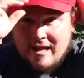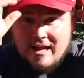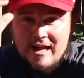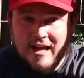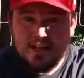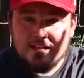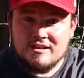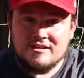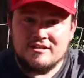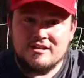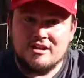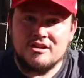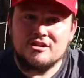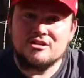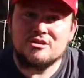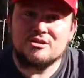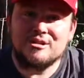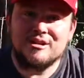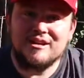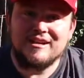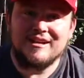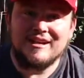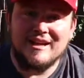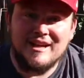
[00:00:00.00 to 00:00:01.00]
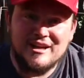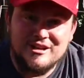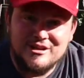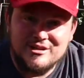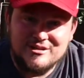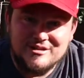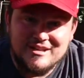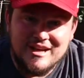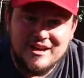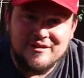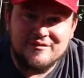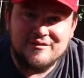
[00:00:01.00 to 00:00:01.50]
and sunscreen, and you
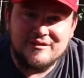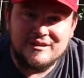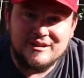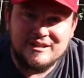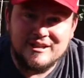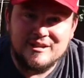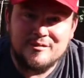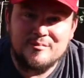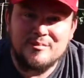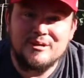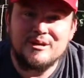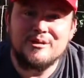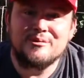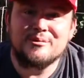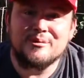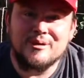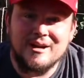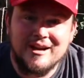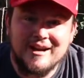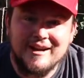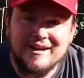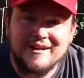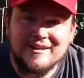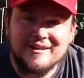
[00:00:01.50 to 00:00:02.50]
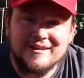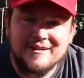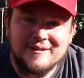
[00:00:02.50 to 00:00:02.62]
definitely be right.